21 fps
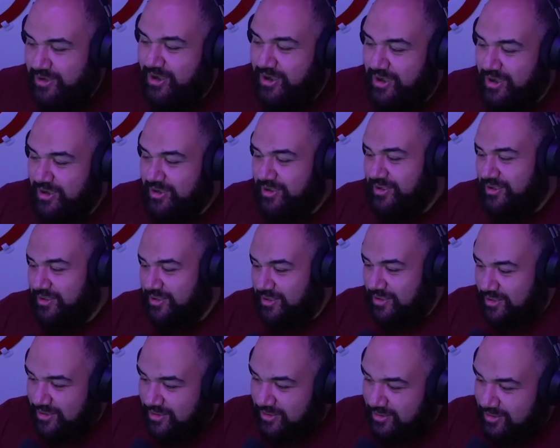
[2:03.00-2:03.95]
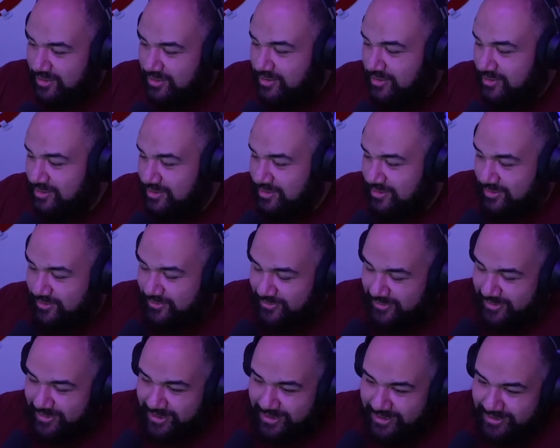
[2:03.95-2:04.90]
Kong. Oh
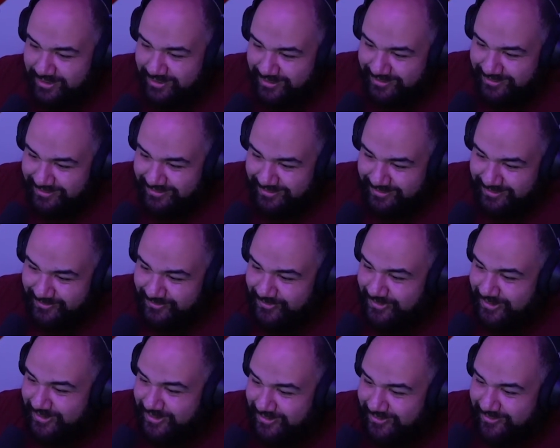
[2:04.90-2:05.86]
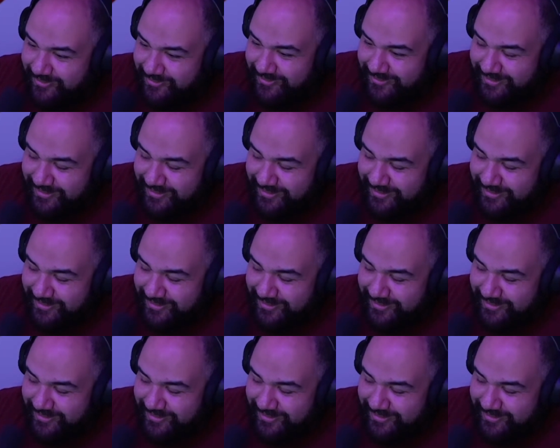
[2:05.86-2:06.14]
God, here we go.